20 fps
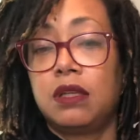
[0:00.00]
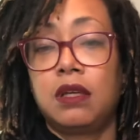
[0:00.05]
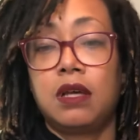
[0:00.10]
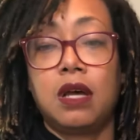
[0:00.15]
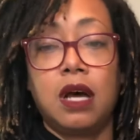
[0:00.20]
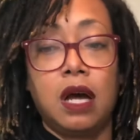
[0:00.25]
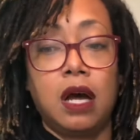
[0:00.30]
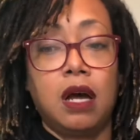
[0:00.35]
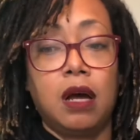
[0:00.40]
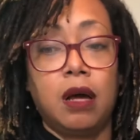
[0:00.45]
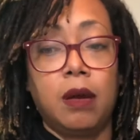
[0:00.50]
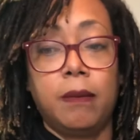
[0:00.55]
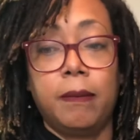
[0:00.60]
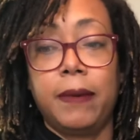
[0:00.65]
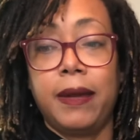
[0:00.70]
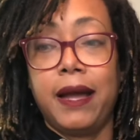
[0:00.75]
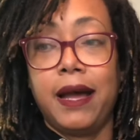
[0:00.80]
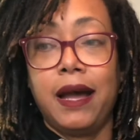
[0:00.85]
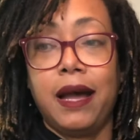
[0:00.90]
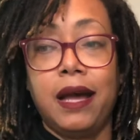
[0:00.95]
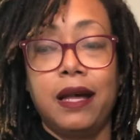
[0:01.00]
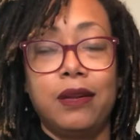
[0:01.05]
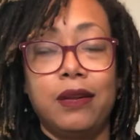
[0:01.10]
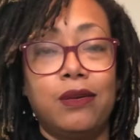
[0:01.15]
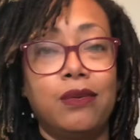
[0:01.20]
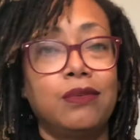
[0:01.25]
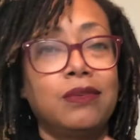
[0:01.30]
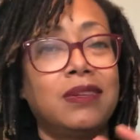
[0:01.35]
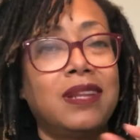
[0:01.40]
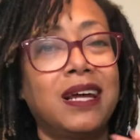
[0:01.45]
I
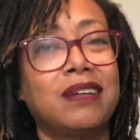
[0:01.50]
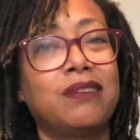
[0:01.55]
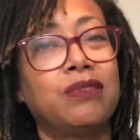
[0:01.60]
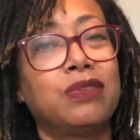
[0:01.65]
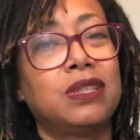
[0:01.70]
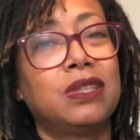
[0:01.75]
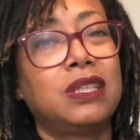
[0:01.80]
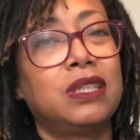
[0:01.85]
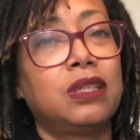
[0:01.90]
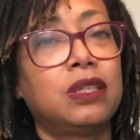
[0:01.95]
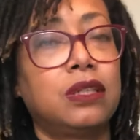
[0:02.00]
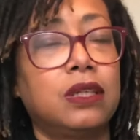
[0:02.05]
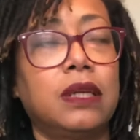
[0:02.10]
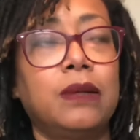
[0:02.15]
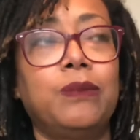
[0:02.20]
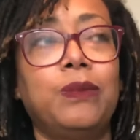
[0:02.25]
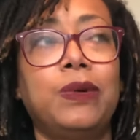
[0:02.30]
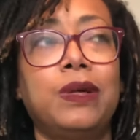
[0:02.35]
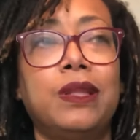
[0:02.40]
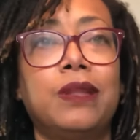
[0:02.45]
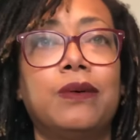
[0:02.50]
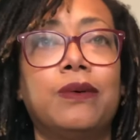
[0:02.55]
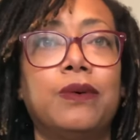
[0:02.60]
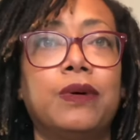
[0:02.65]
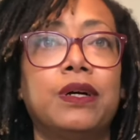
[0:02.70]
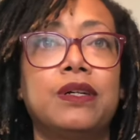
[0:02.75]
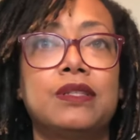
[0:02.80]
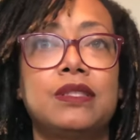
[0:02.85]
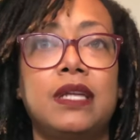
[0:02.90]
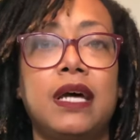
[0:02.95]
don't like really cooking with
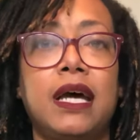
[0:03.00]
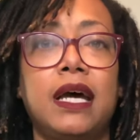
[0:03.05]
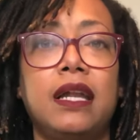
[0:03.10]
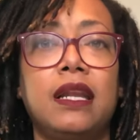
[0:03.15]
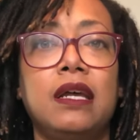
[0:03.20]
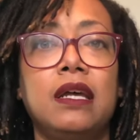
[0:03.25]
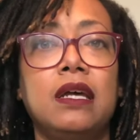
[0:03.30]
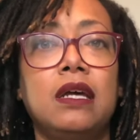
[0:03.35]
oils that